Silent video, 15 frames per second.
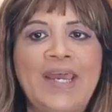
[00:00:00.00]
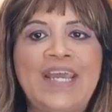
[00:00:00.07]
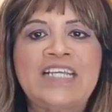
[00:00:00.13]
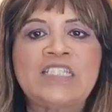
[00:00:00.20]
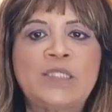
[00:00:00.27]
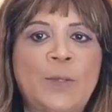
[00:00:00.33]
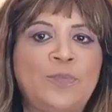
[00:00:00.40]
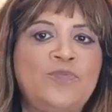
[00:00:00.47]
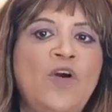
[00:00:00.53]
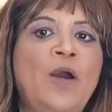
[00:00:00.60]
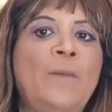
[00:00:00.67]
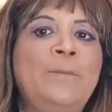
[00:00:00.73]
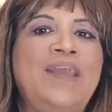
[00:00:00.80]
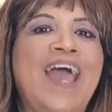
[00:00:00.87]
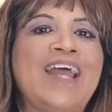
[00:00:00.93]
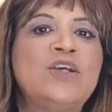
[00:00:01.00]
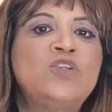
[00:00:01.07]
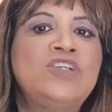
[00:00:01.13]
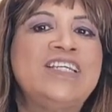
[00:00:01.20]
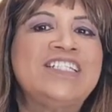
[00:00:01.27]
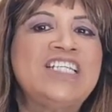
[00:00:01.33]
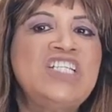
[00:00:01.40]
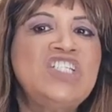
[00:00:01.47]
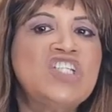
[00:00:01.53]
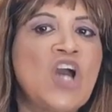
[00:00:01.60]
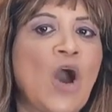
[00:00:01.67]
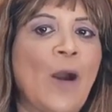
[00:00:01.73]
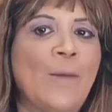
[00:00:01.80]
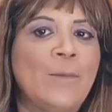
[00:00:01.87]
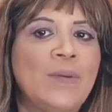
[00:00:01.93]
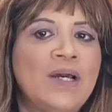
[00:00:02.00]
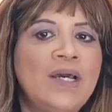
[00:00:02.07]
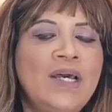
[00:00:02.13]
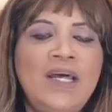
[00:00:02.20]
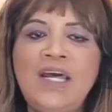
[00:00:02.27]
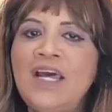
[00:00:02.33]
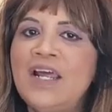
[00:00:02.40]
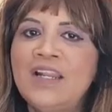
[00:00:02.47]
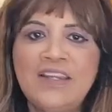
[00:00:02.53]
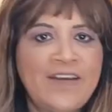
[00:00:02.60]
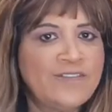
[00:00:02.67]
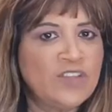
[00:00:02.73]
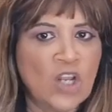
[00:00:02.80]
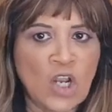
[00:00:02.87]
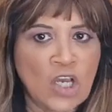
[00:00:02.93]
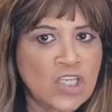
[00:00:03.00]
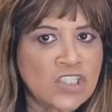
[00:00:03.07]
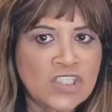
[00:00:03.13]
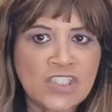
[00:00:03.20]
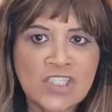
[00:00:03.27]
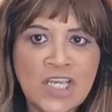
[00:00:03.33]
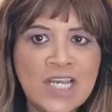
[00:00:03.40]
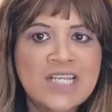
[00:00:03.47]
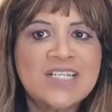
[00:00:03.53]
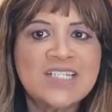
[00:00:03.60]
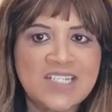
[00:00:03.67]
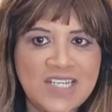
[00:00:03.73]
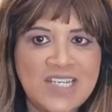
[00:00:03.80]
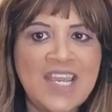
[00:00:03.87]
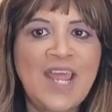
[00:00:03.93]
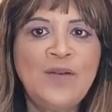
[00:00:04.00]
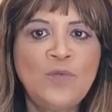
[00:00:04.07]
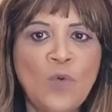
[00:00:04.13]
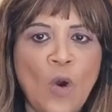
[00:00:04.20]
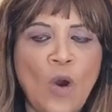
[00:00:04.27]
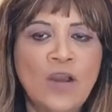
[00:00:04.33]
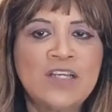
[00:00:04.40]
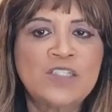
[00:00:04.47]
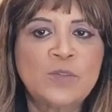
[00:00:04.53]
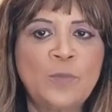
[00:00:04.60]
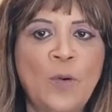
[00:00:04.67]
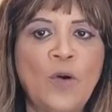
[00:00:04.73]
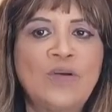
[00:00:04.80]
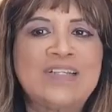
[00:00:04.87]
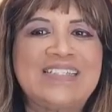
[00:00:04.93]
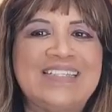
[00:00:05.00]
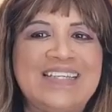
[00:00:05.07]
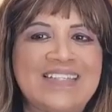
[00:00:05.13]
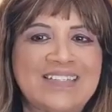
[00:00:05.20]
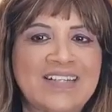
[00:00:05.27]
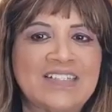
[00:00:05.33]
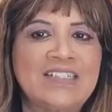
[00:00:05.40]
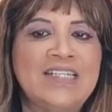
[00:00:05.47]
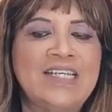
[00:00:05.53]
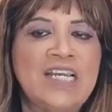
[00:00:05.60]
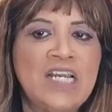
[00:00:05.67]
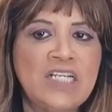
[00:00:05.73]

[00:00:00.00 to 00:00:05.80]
except for her piano teaching job. Nevertheless, she and Wong spoke secretly